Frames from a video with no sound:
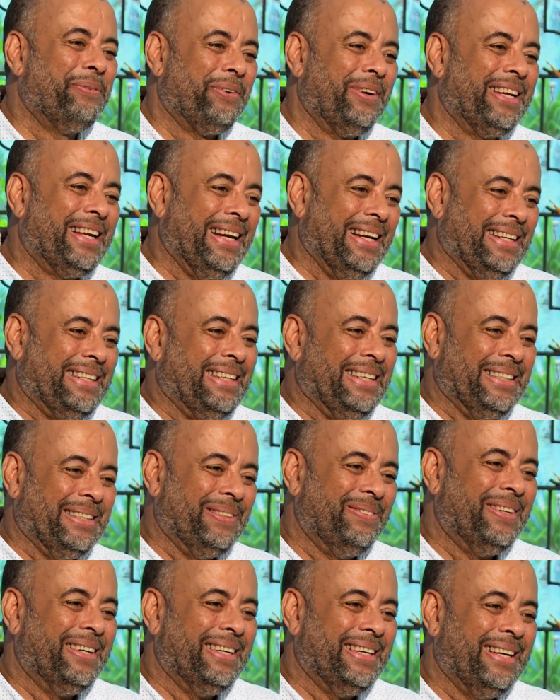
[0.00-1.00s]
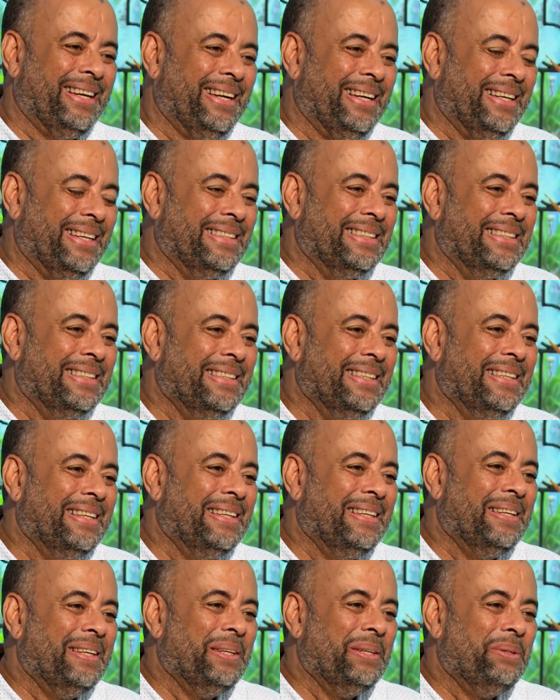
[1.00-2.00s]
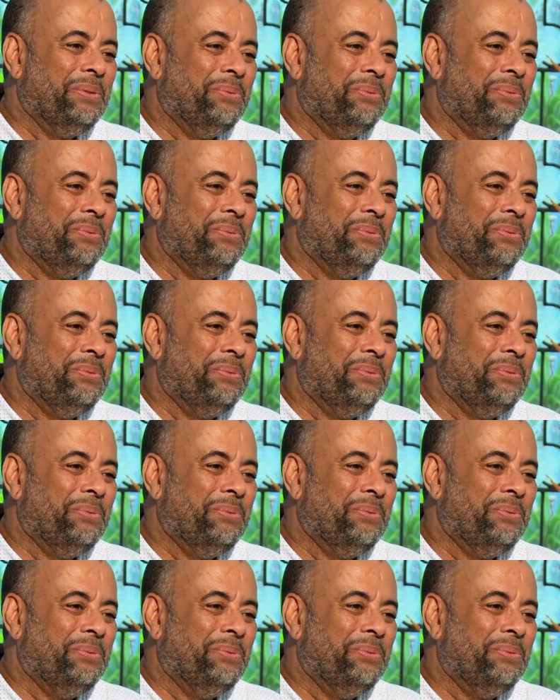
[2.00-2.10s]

forget that. And